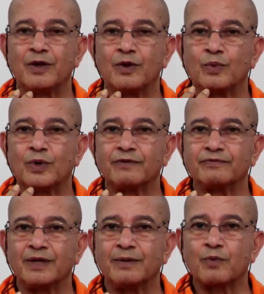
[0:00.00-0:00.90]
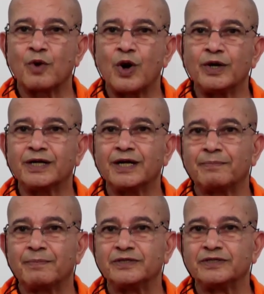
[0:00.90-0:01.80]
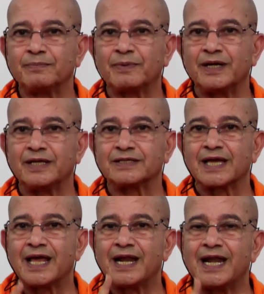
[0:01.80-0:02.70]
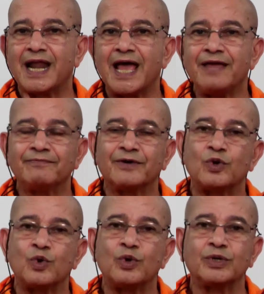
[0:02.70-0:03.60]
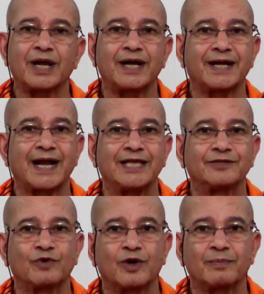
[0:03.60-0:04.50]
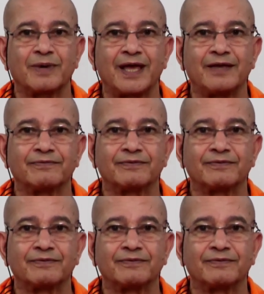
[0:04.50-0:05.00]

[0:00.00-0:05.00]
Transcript: One of the important principles is life alone can transform life.